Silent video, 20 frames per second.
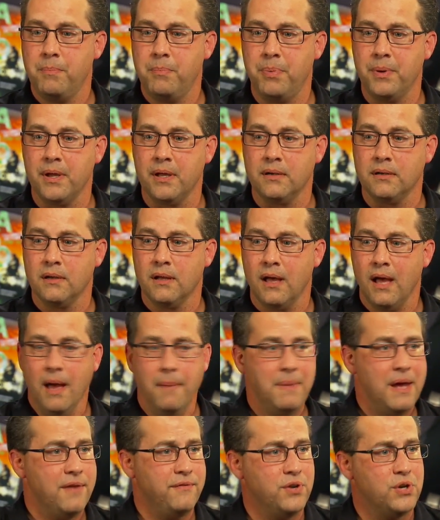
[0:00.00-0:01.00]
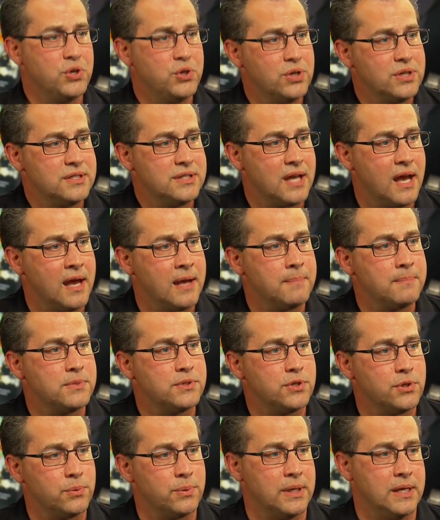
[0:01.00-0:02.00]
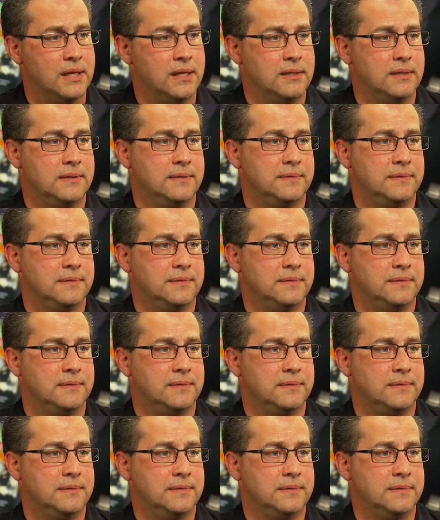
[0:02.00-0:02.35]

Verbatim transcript: but I'm having a good time doing it.